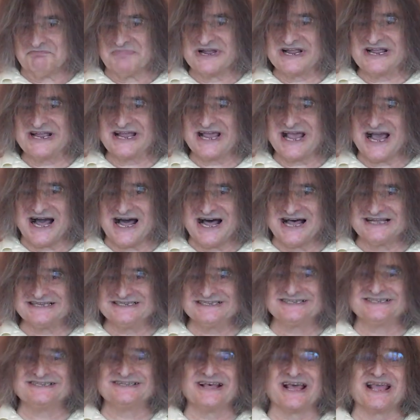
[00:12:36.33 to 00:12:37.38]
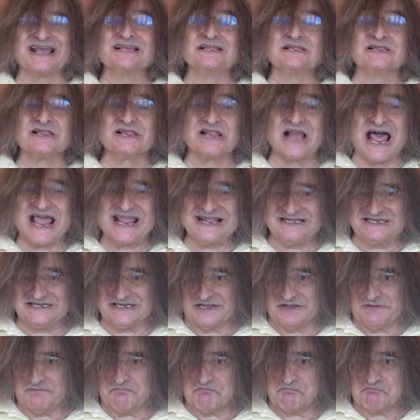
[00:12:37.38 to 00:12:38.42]
because they
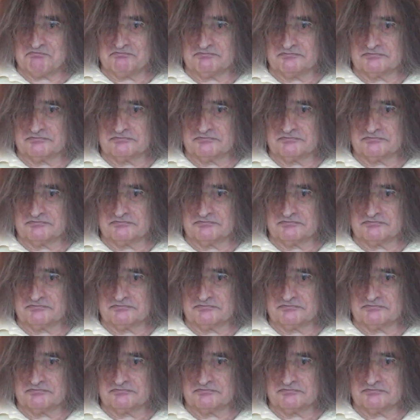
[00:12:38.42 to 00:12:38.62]
liked him.